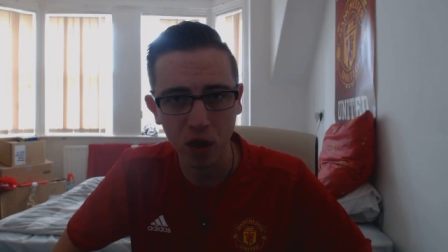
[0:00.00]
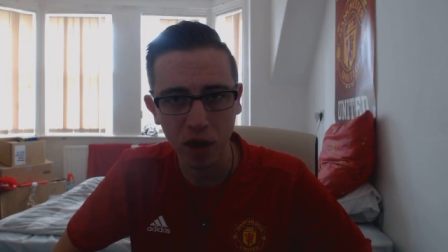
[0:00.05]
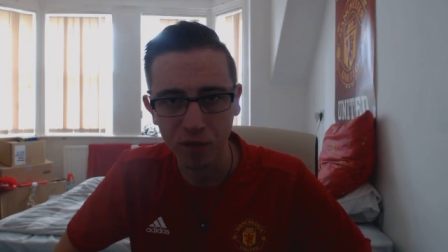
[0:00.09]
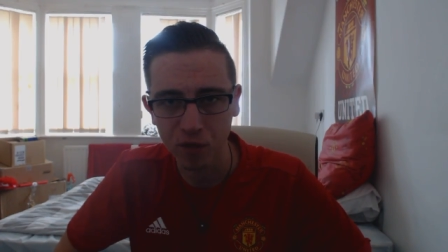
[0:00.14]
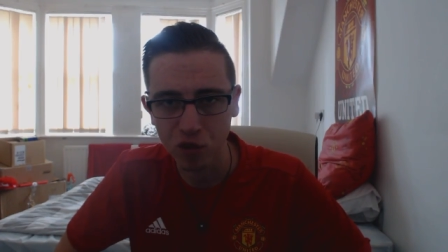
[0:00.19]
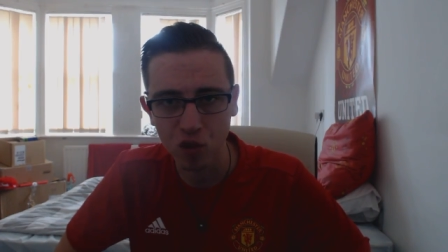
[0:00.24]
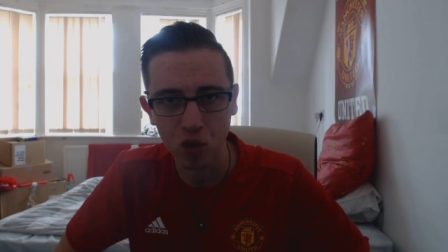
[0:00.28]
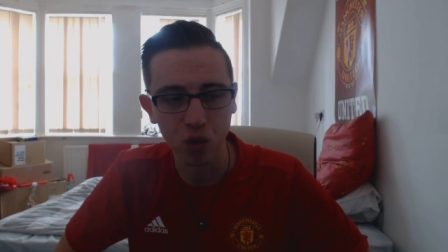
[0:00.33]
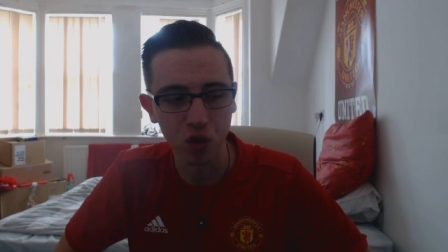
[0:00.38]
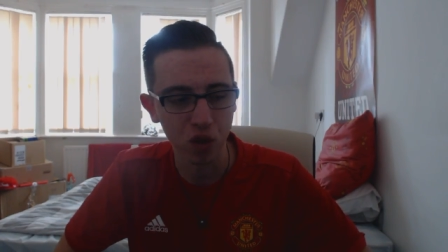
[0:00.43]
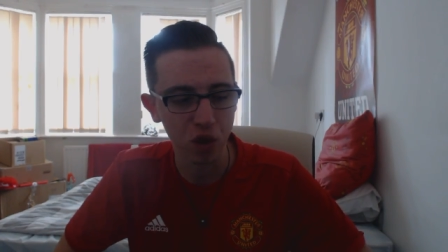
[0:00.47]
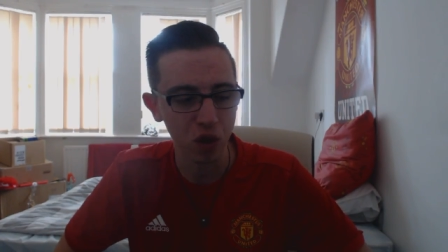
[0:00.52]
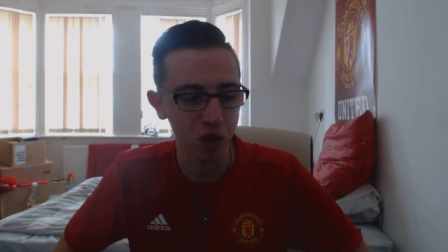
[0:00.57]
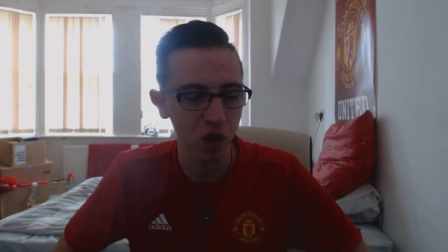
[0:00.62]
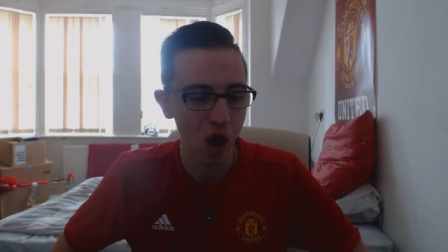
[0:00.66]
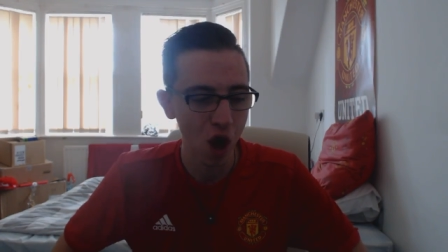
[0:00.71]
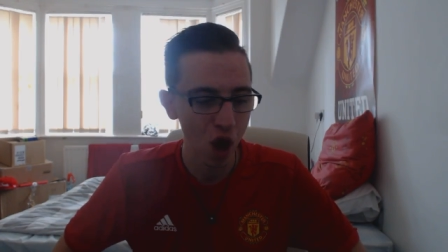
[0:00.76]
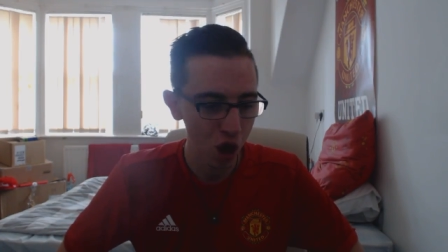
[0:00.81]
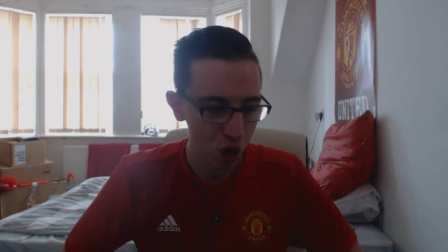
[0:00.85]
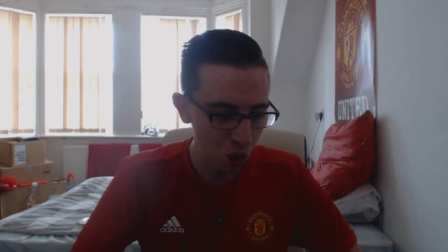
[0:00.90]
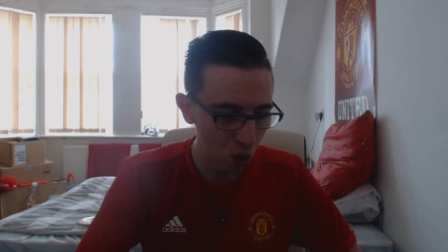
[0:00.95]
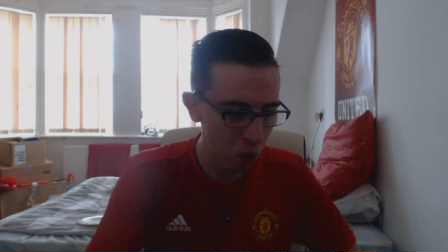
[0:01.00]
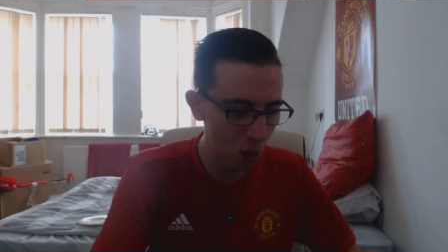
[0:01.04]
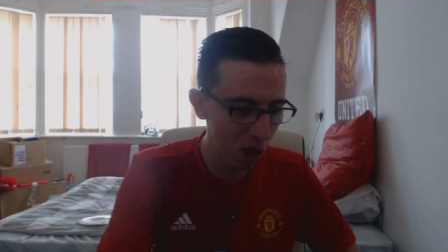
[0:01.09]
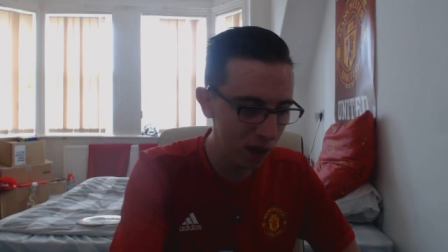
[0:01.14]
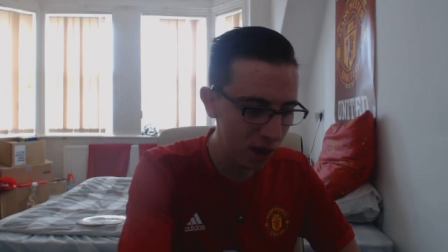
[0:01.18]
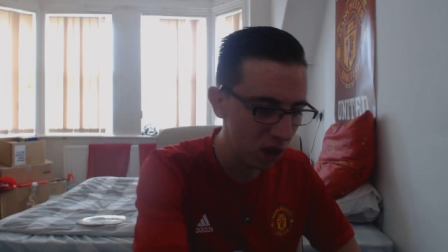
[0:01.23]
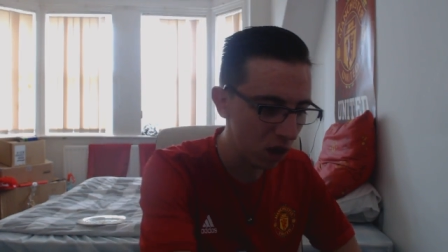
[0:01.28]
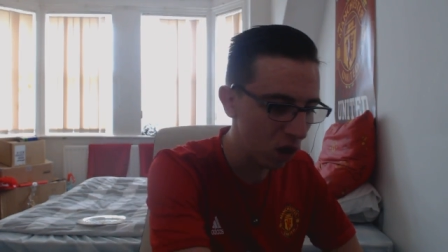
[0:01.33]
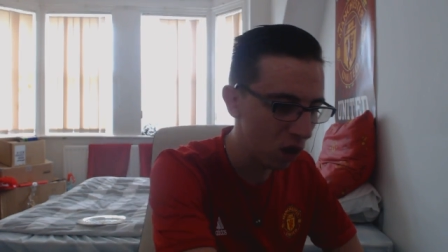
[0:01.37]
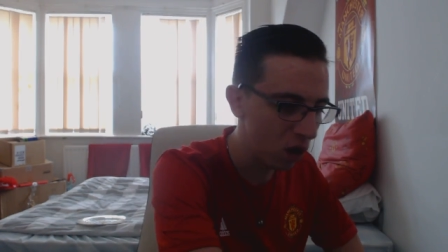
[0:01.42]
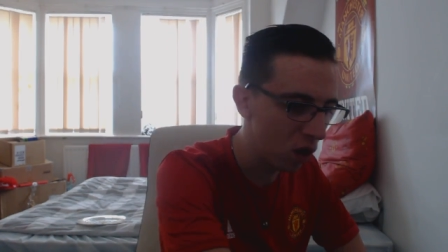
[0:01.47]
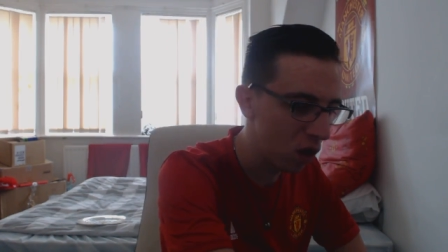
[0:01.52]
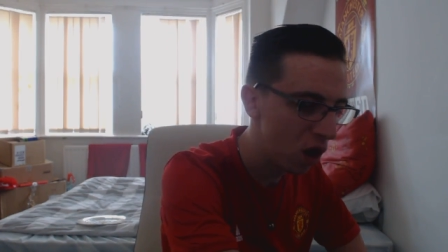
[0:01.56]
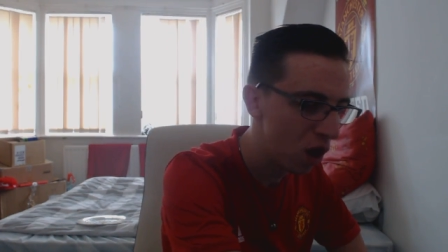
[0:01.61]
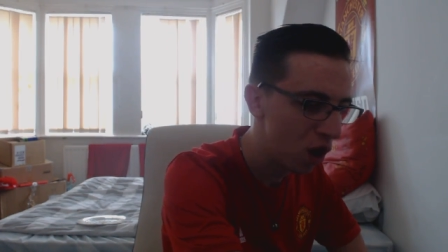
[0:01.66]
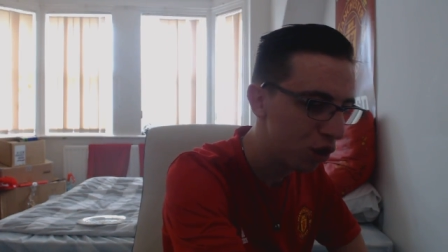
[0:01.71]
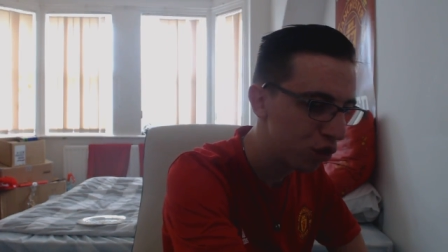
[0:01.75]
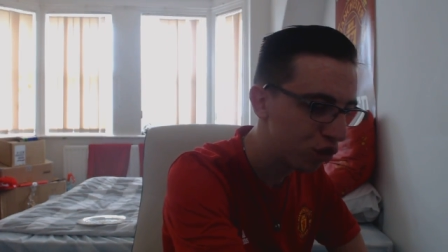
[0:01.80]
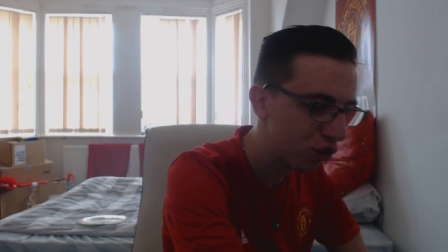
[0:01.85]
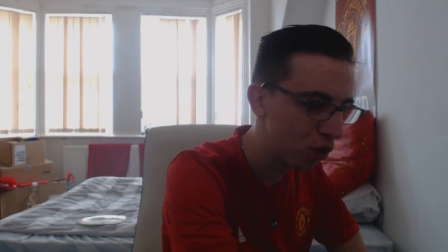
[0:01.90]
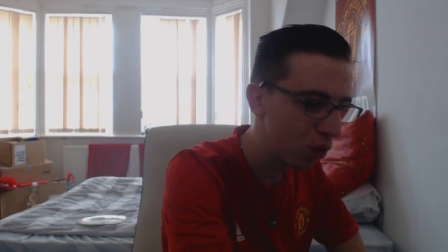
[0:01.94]
I've droned on quite a lot,
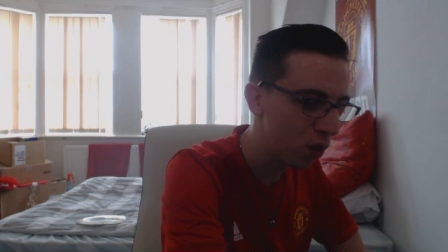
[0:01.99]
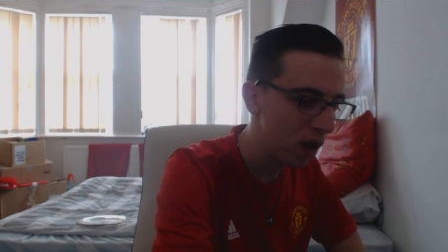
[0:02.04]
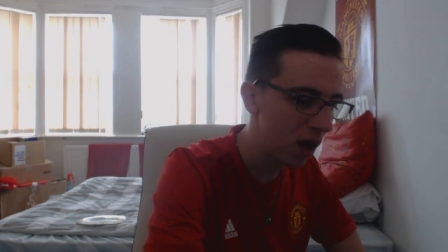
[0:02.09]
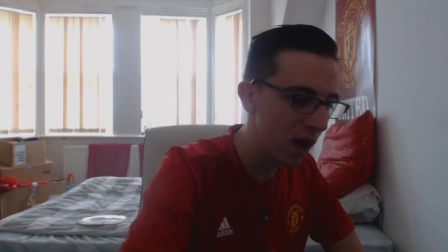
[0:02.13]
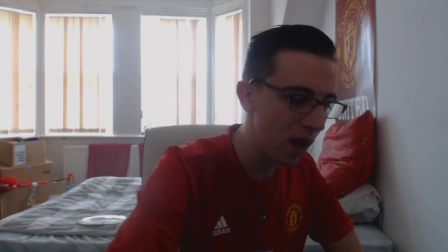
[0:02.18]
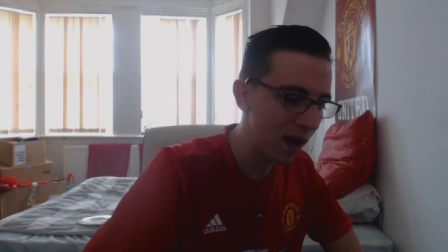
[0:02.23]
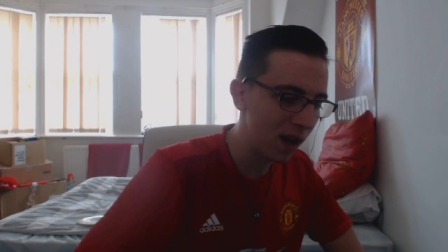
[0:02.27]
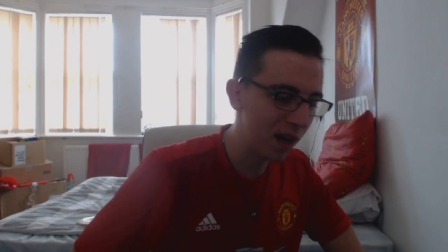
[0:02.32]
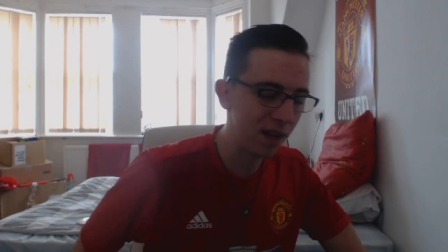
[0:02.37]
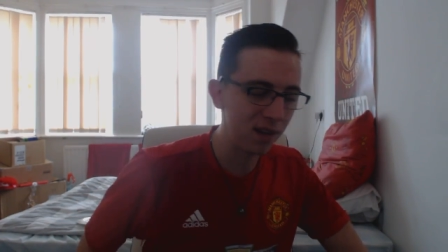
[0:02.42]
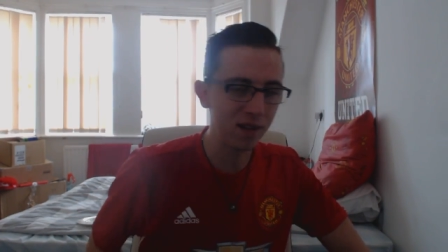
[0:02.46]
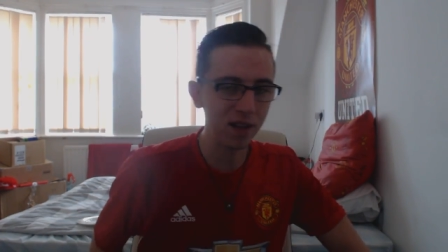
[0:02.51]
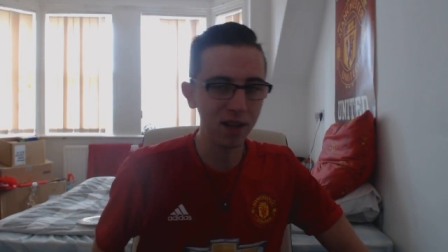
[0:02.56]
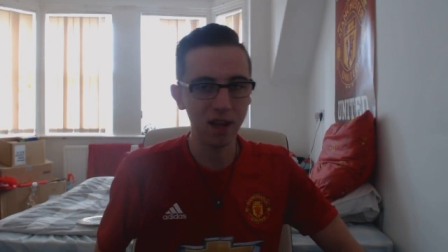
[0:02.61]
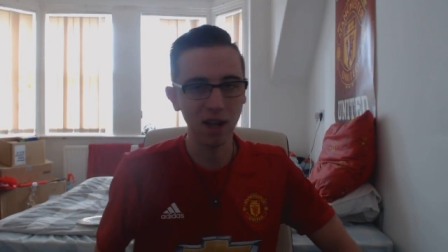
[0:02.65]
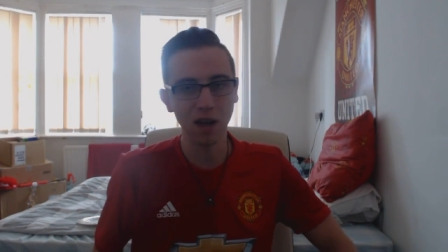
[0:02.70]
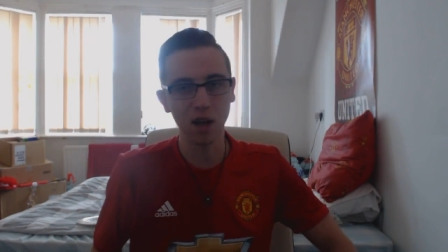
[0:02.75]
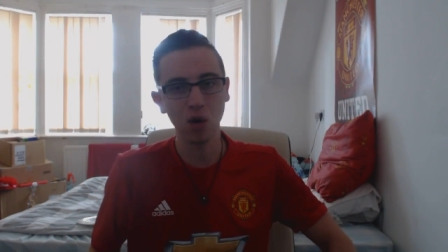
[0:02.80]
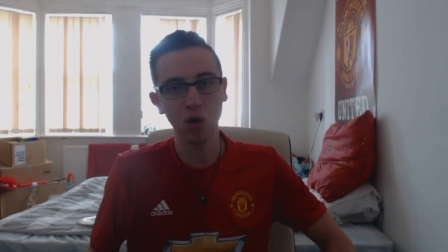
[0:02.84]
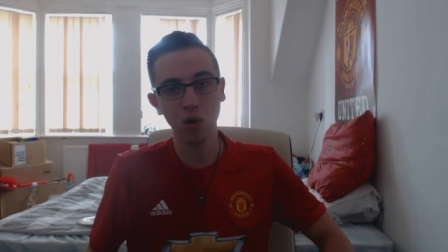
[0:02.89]
so uh, I'll end it here.